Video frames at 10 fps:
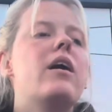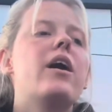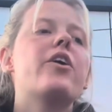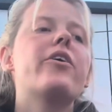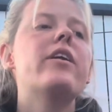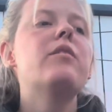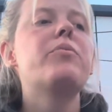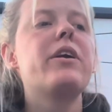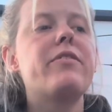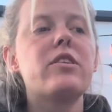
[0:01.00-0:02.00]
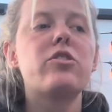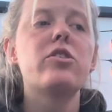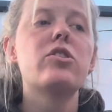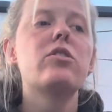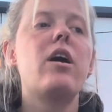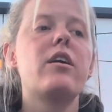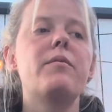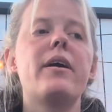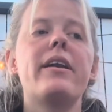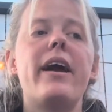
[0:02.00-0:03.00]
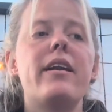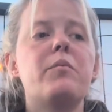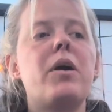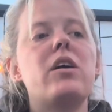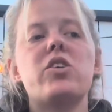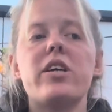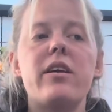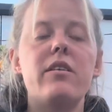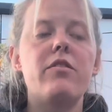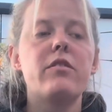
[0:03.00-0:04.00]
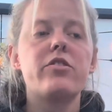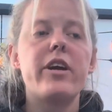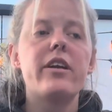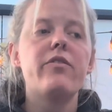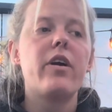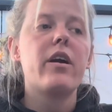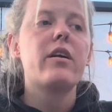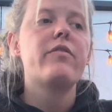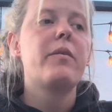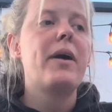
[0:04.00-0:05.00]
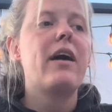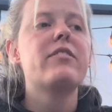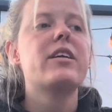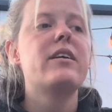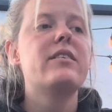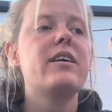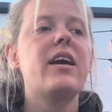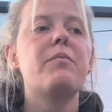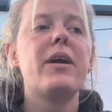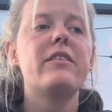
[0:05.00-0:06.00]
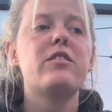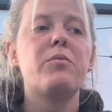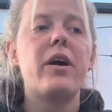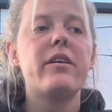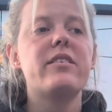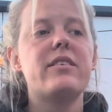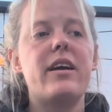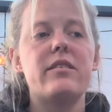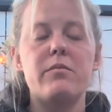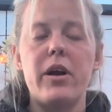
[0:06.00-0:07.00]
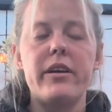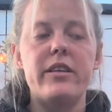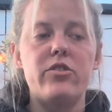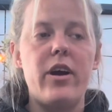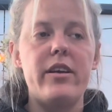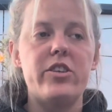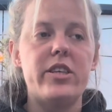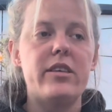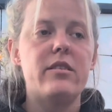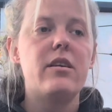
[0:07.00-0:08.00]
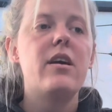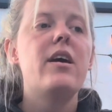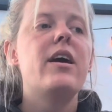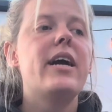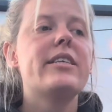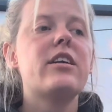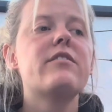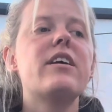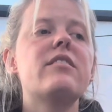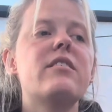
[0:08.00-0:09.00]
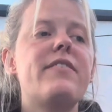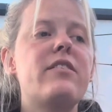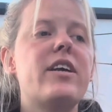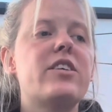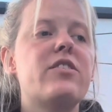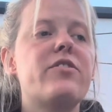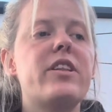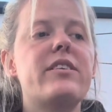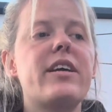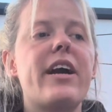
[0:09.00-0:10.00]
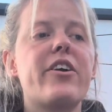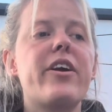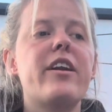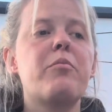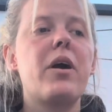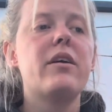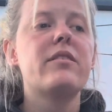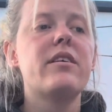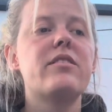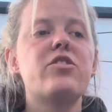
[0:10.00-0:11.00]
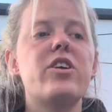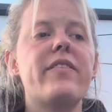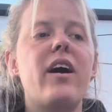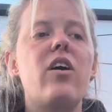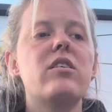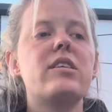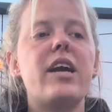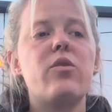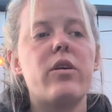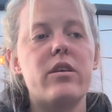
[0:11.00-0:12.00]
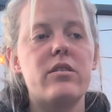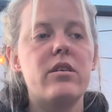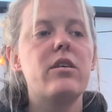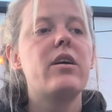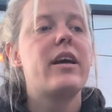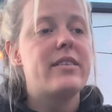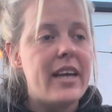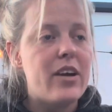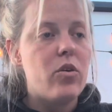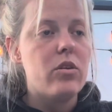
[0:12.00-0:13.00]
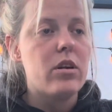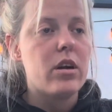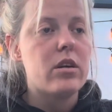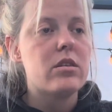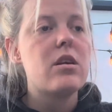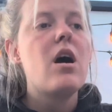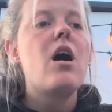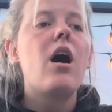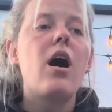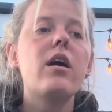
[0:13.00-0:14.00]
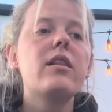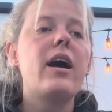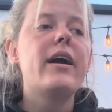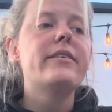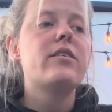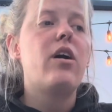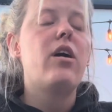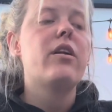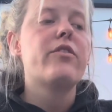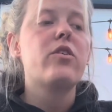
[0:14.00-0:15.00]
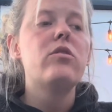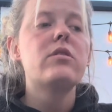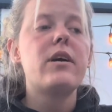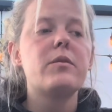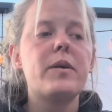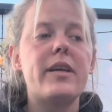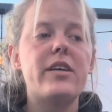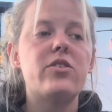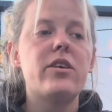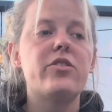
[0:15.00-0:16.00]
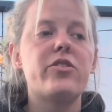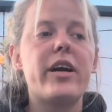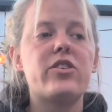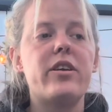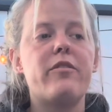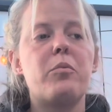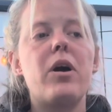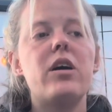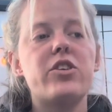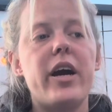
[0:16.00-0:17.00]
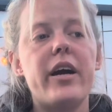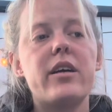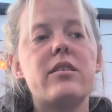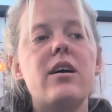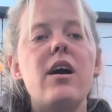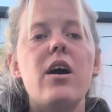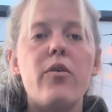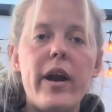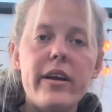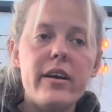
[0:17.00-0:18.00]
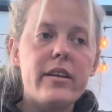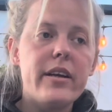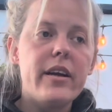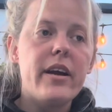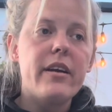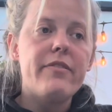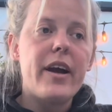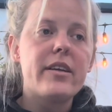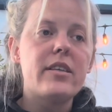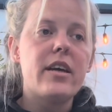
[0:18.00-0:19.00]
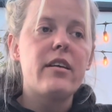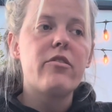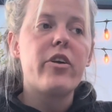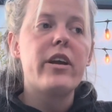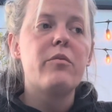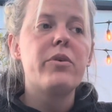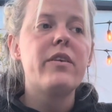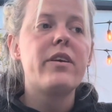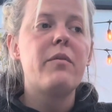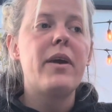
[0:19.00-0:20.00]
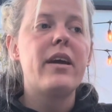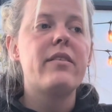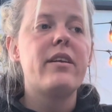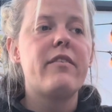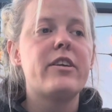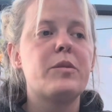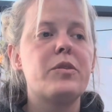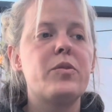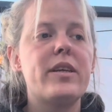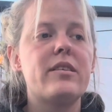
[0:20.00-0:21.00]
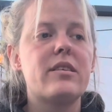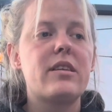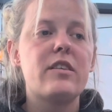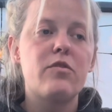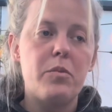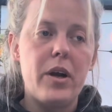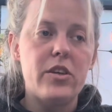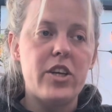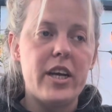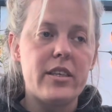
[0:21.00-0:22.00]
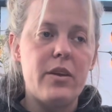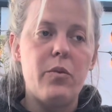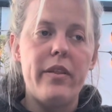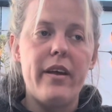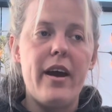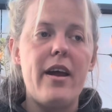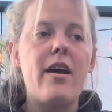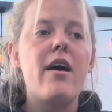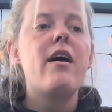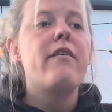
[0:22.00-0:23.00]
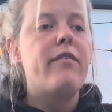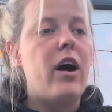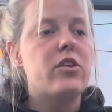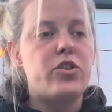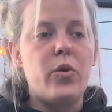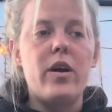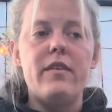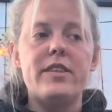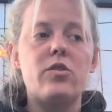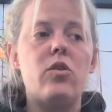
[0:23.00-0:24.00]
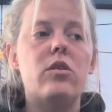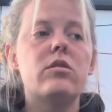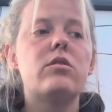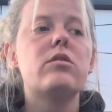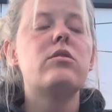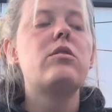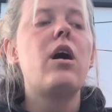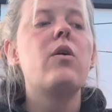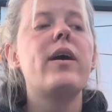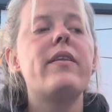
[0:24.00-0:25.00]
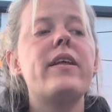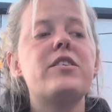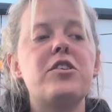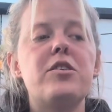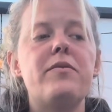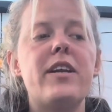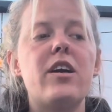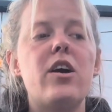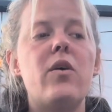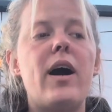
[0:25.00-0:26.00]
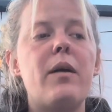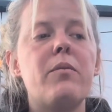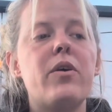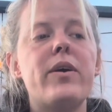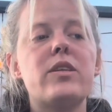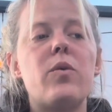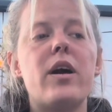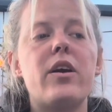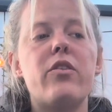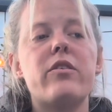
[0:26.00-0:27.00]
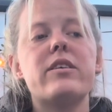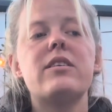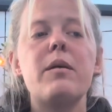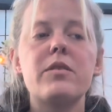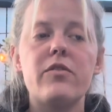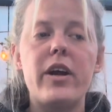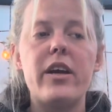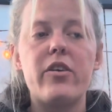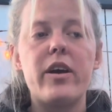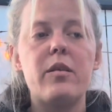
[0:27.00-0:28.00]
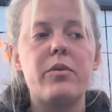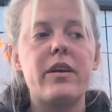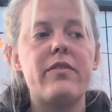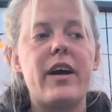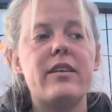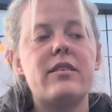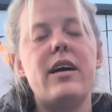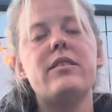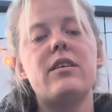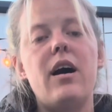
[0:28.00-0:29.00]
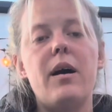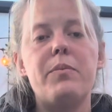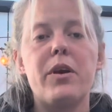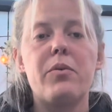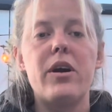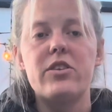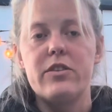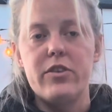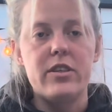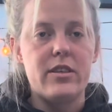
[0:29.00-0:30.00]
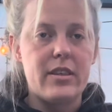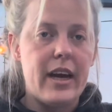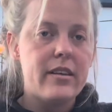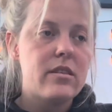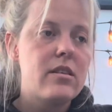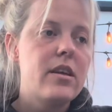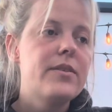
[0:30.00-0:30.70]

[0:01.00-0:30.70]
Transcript: A creative brief is a crucial document in any project that involves creative work, from advertising campaigns to product designs and marketing strategies. It serves as the foundation for the entire creative process, ensuring that all stakeholders are aligned on the goals, expectations, and direction of the project. Writing a clear and effective creative brief can make the difference between a successful project and one that falls short of its goals. So in this YouTube video, I'm going to walk you through the steps of writing a creative brief that sets up your project for success.